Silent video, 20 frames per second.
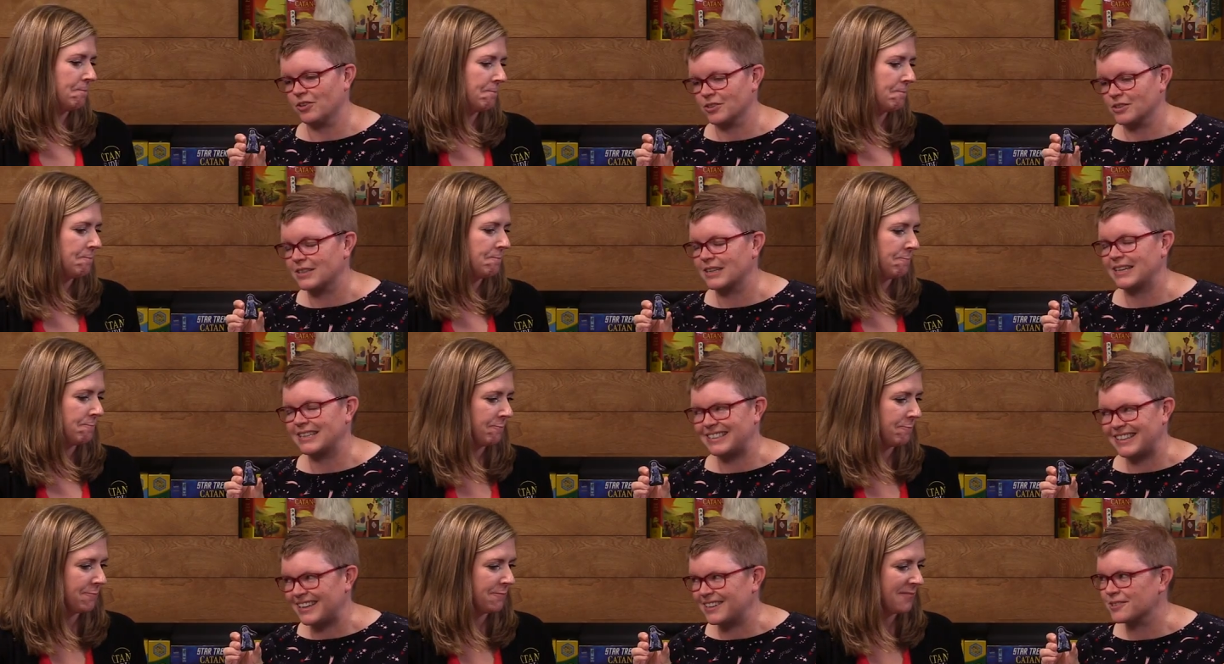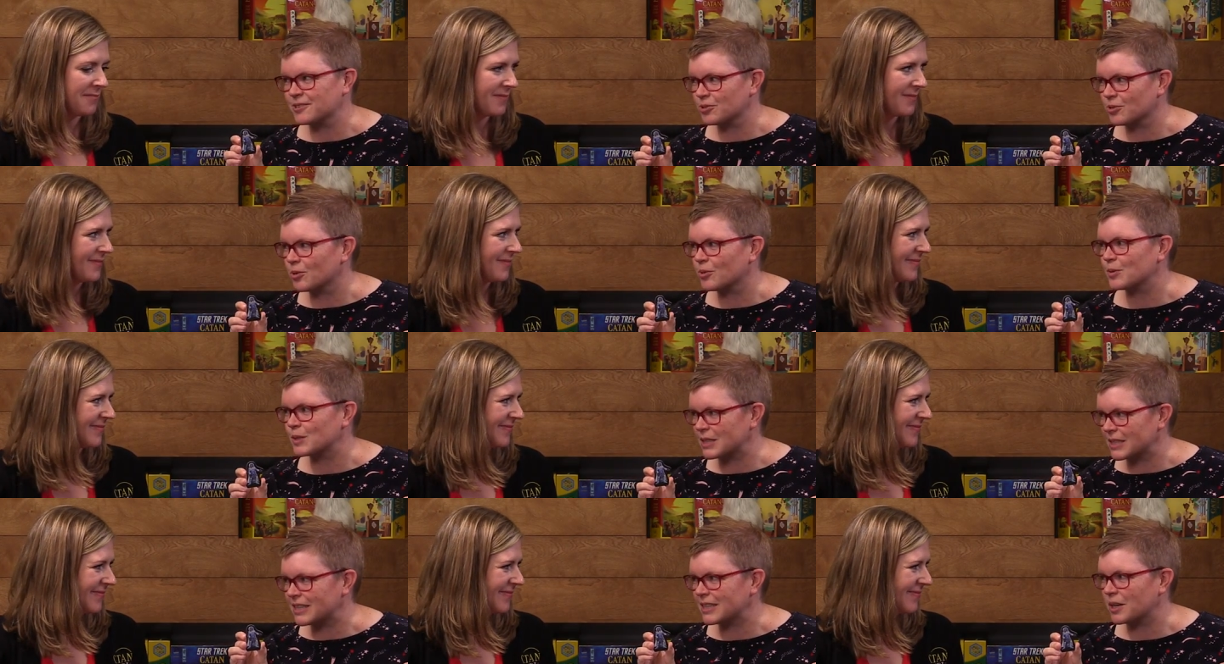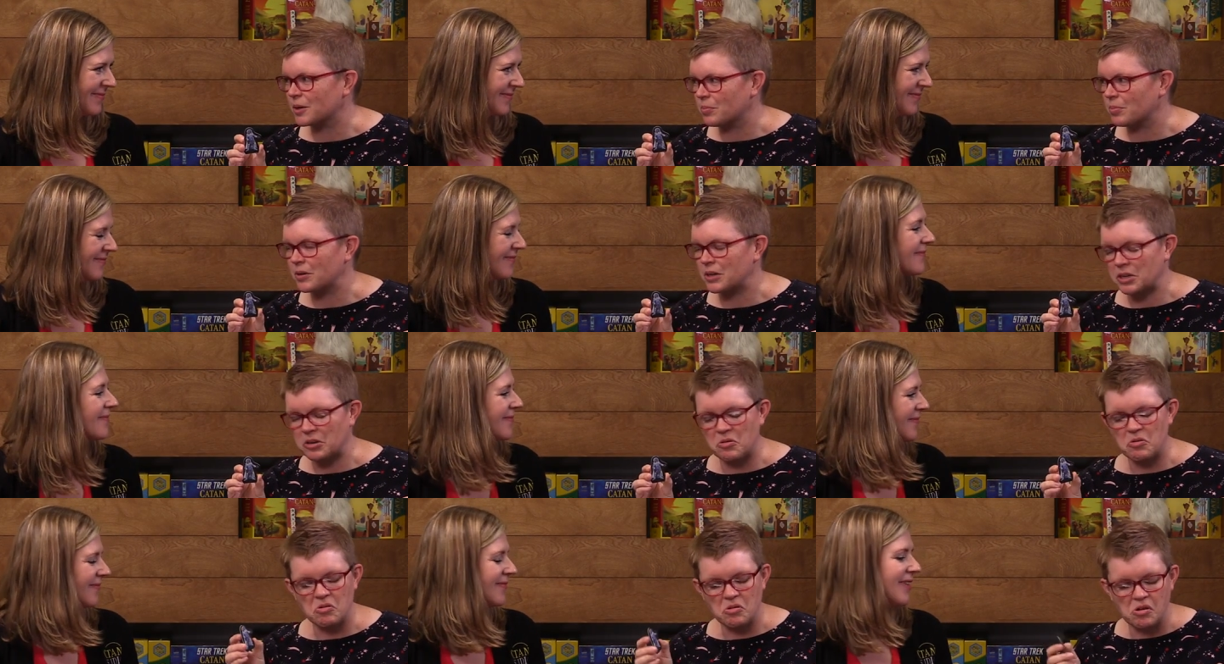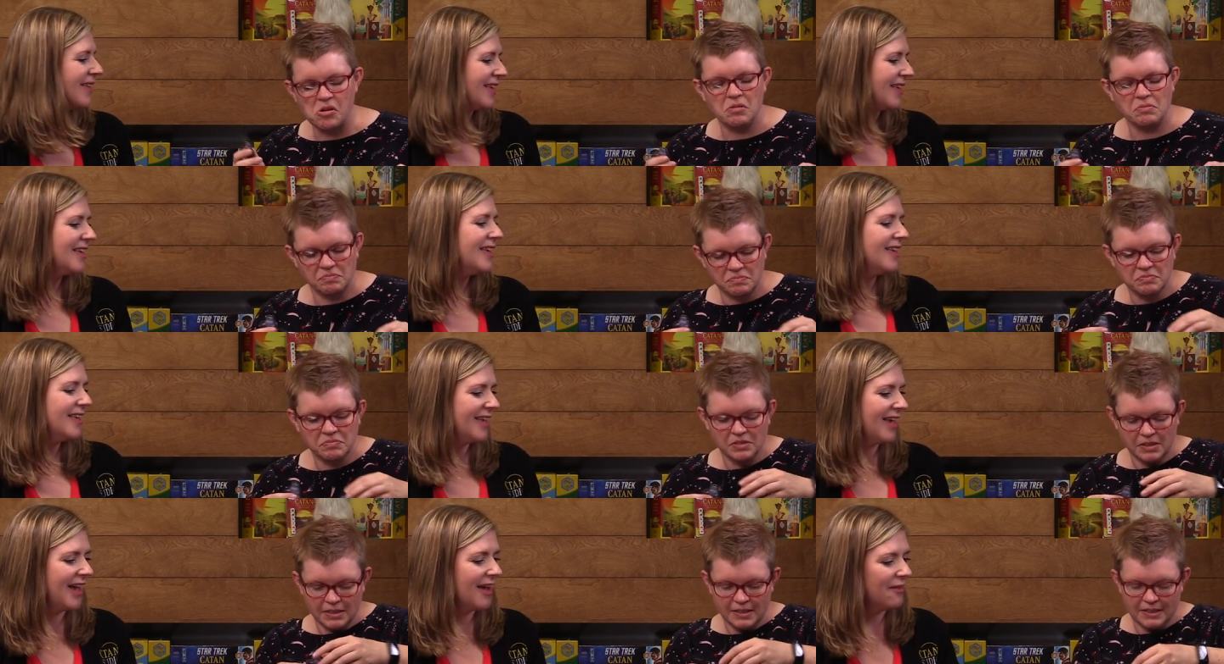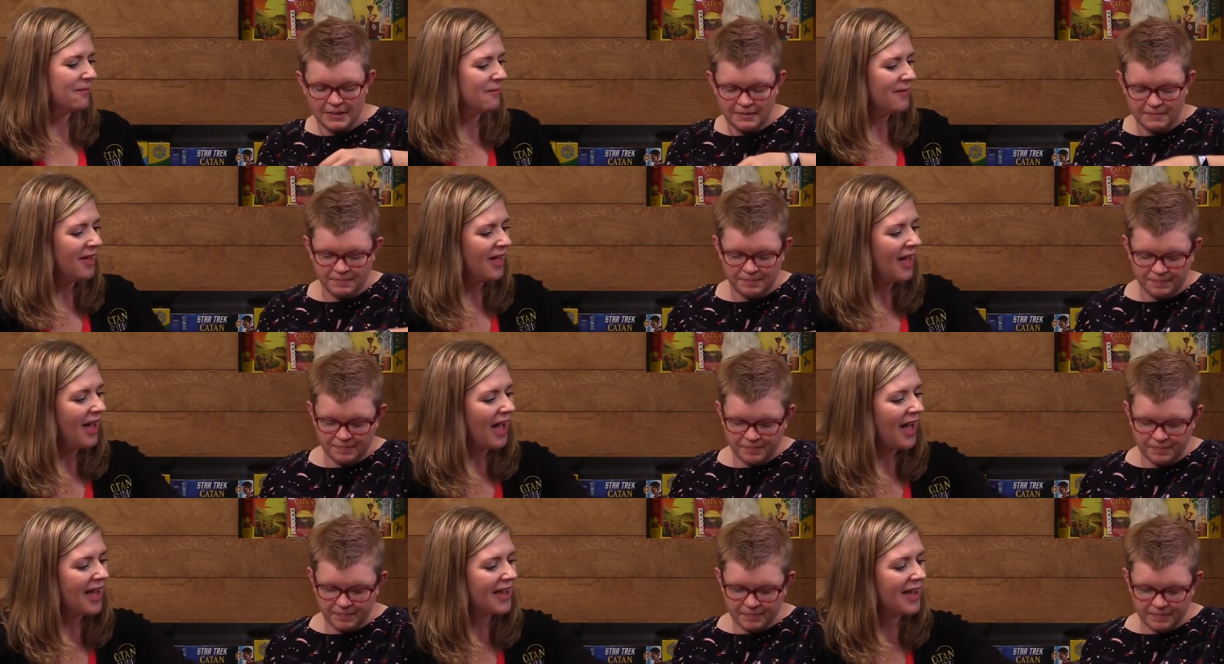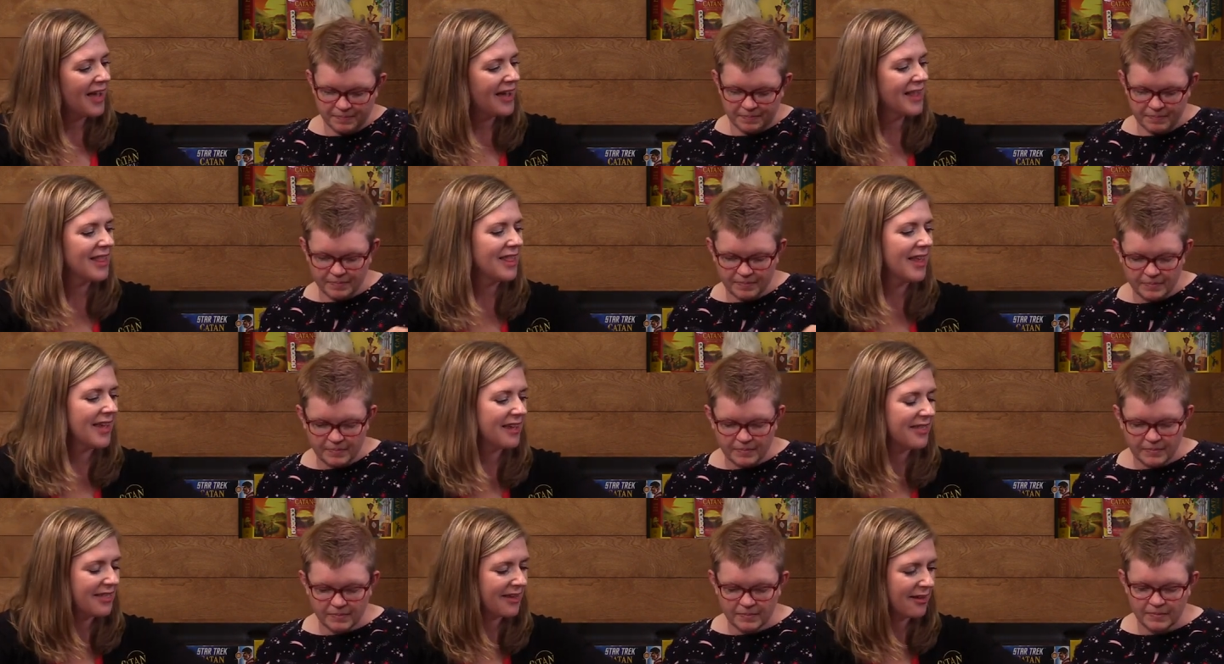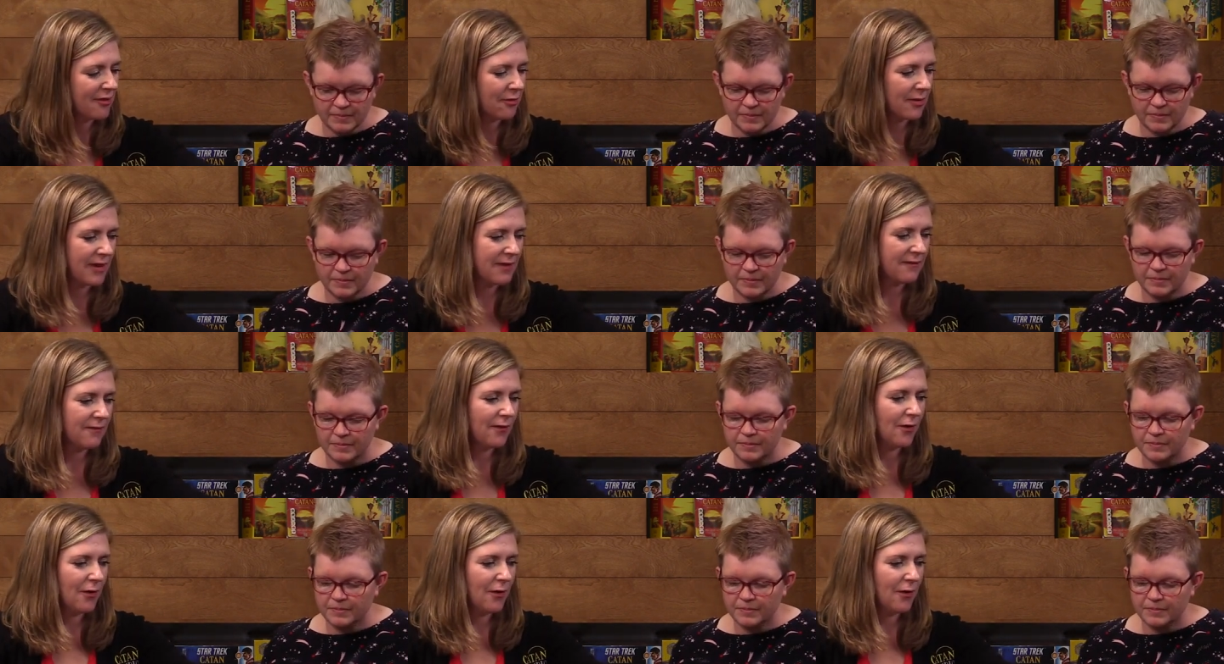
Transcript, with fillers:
Speaker 1: of looks like a dinosaur, which I think are pretty cool.
Speaker 2: Yeah. I kind of like the green